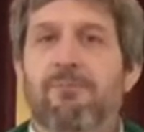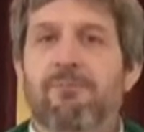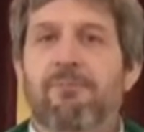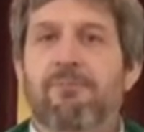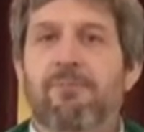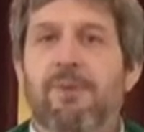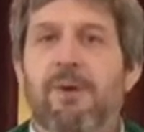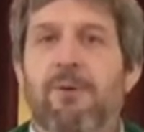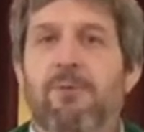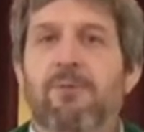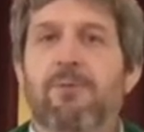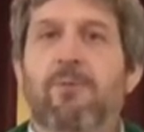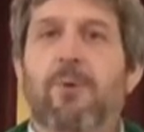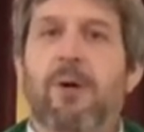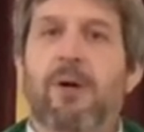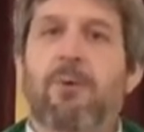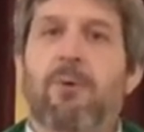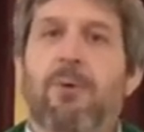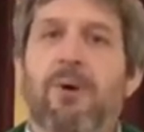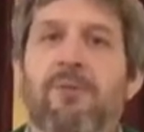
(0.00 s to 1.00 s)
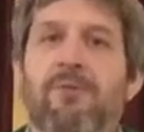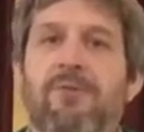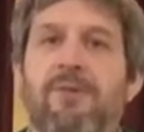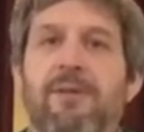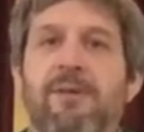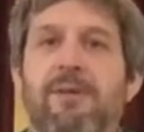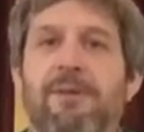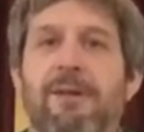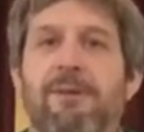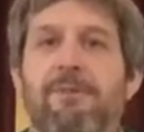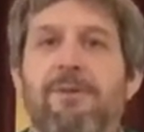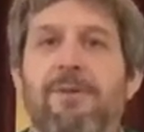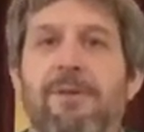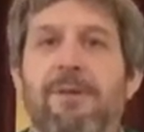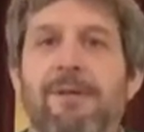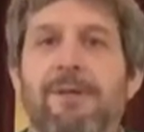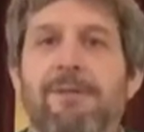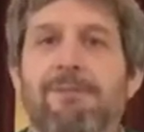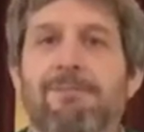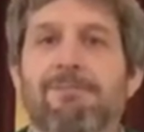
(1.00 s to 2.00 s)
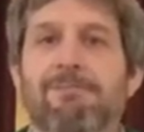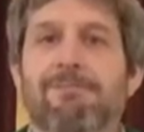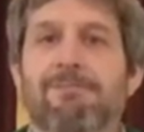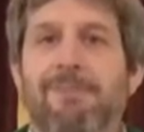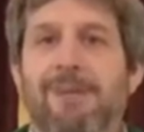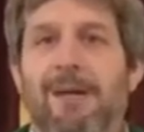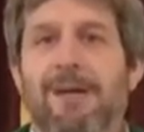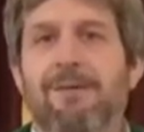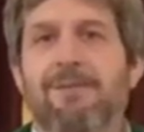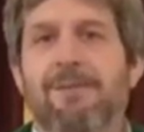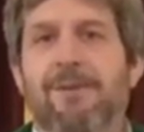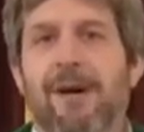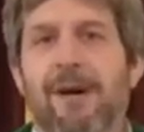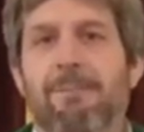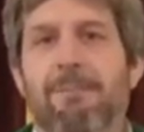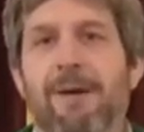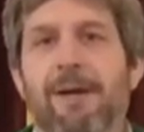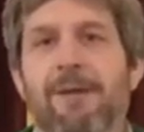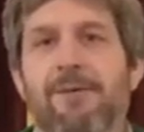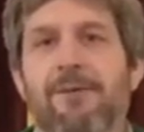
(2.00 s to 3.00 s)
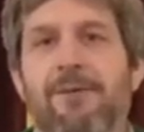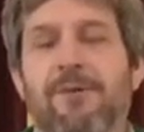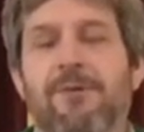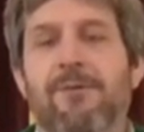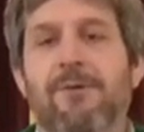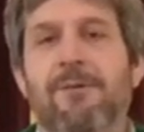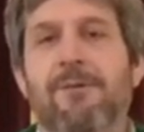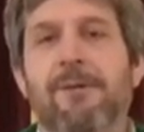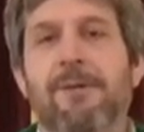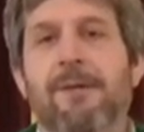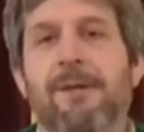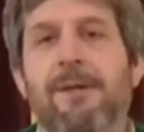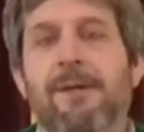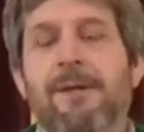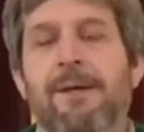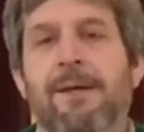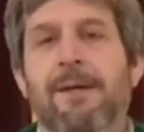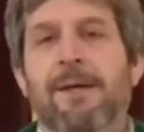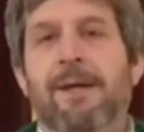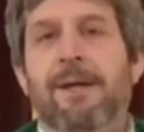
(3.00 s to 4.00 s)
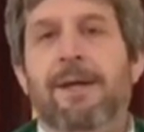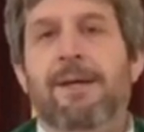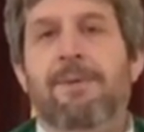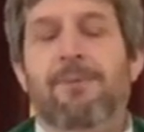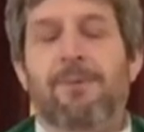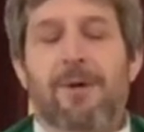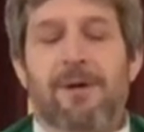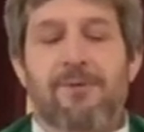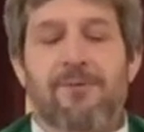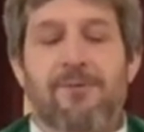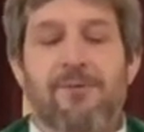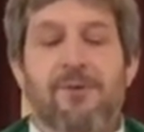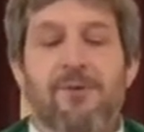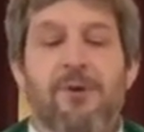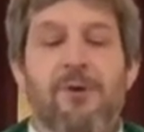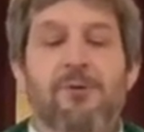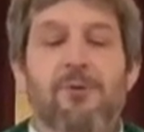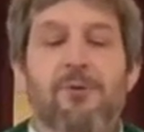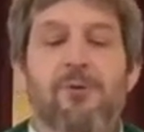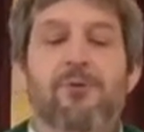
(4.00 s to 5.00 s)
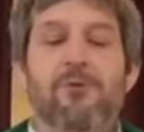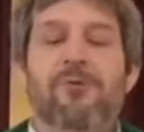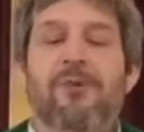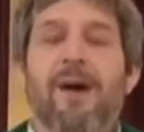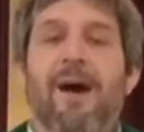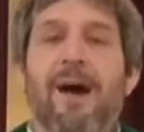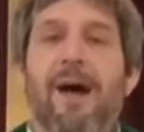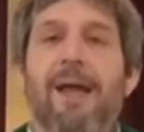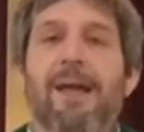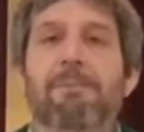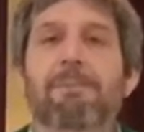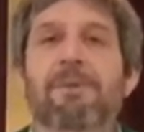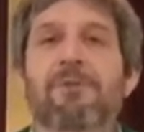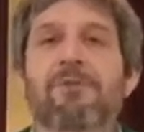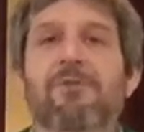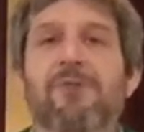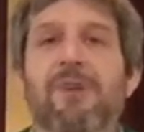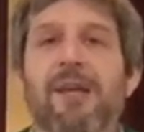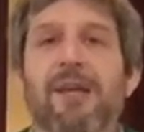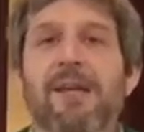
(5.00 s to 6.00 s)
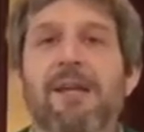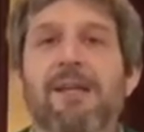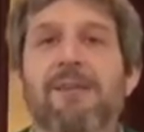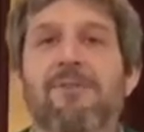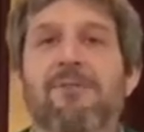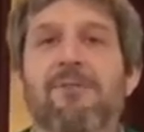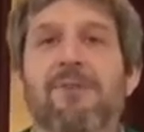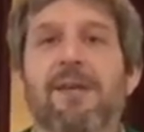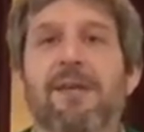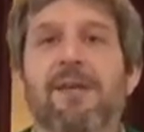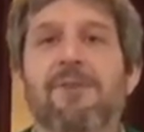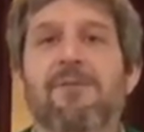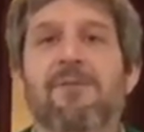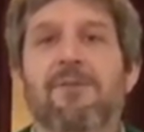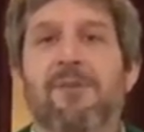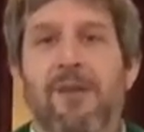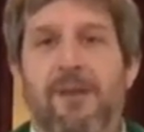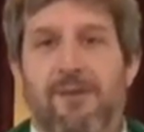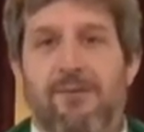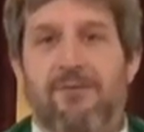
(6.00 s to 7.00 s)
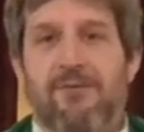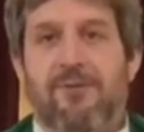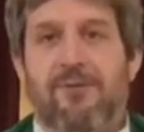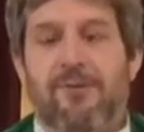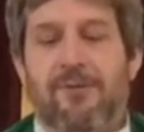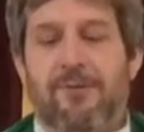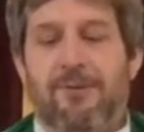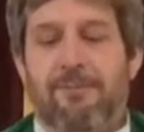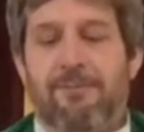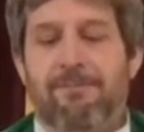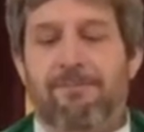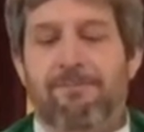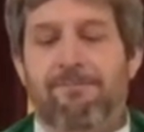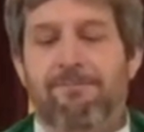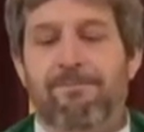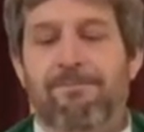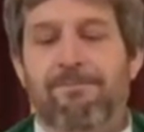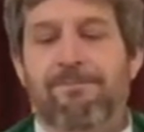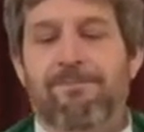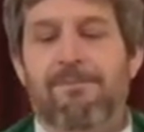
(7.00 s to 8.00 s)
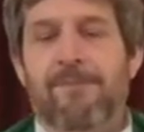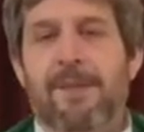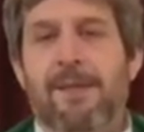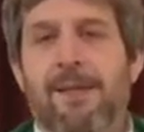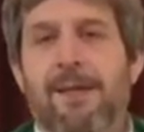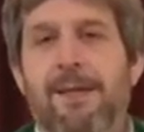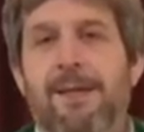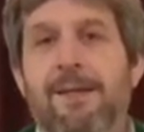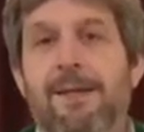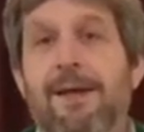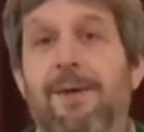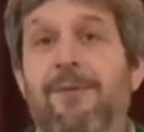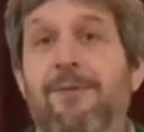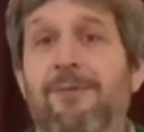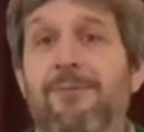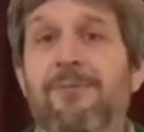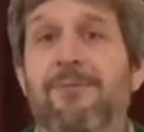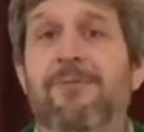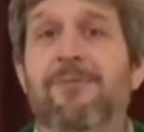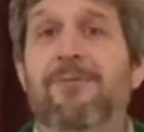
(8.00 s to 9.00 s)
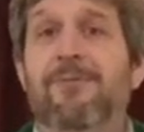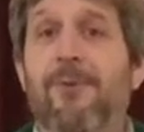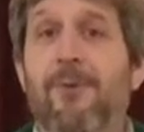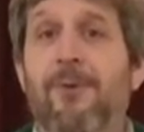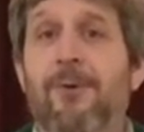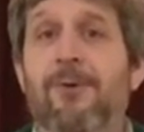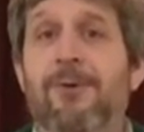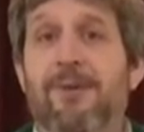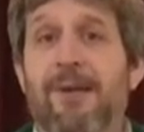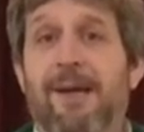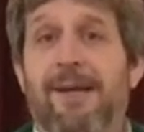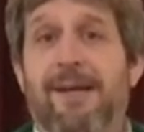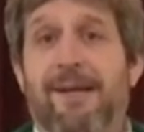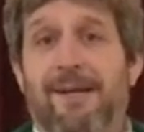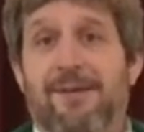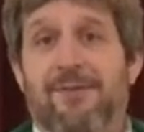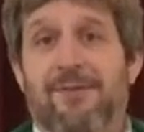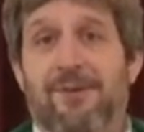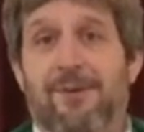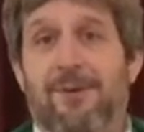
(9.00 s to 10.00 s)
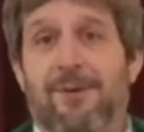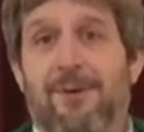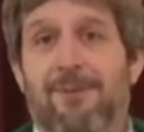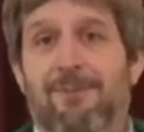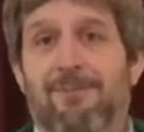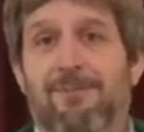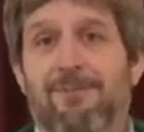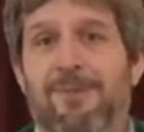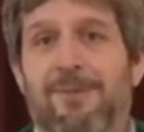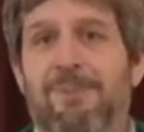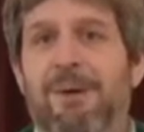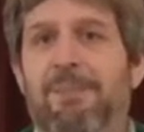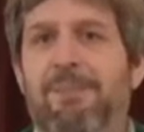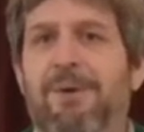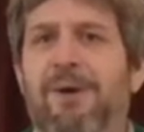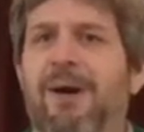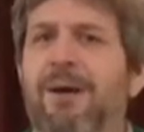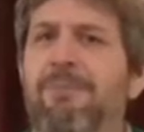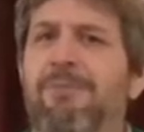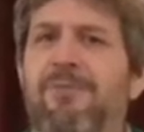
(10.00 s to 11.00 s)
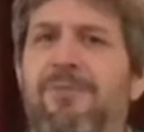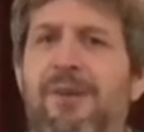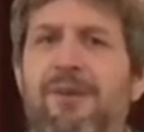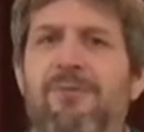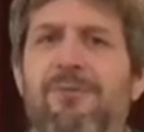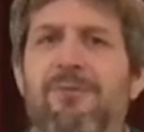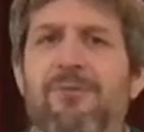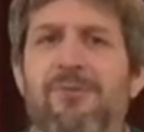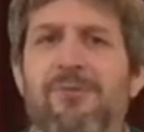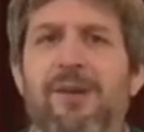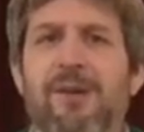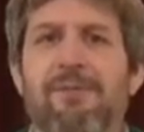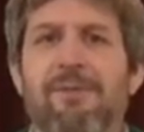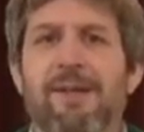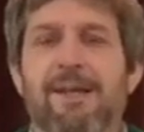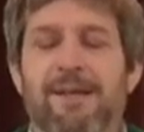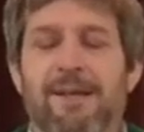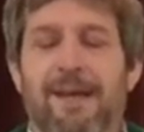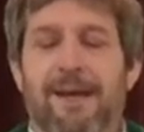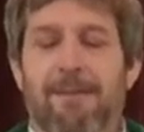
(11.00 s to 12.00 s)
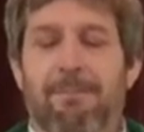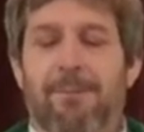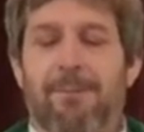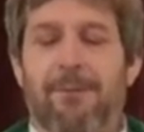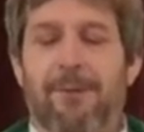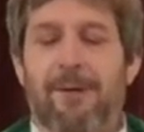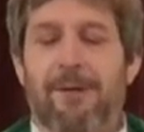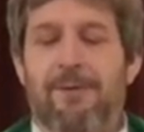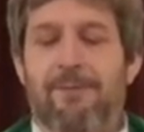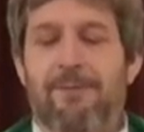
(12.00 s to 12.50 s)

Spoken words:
there was one question that really kind of caught my attention, and it was, do time machines exist? Now this was 4 decades ago. Remember, I'm 6 or 7 at that point.